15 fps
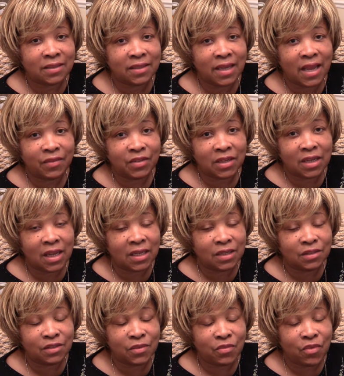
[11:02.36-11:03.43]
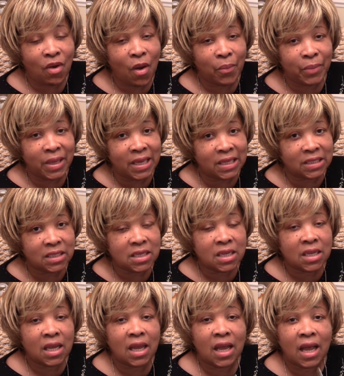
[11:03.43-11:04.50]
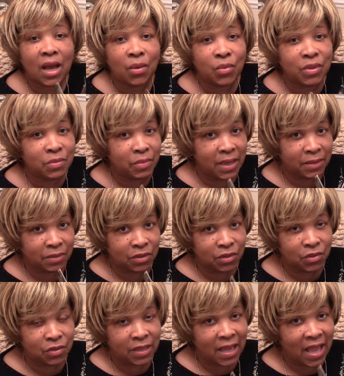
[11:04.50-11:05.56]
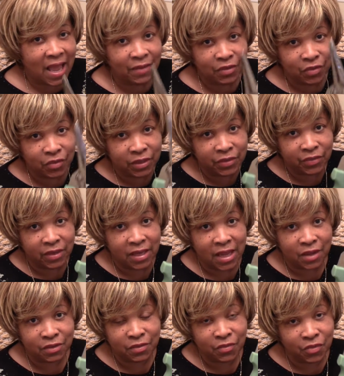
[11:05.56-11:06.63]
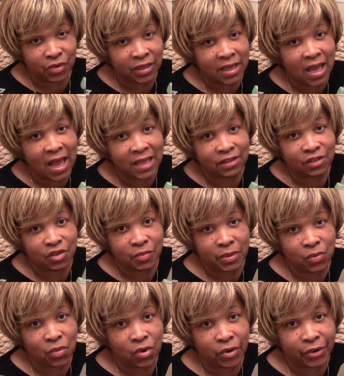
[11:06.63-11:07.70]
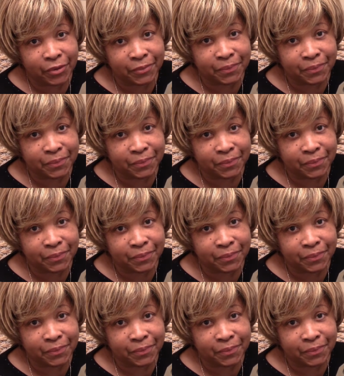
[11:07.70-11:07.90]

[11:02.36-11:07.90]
it after cutting some raw meat, I wouldn't be able to do that. I have to really rely on some really hot soapy water.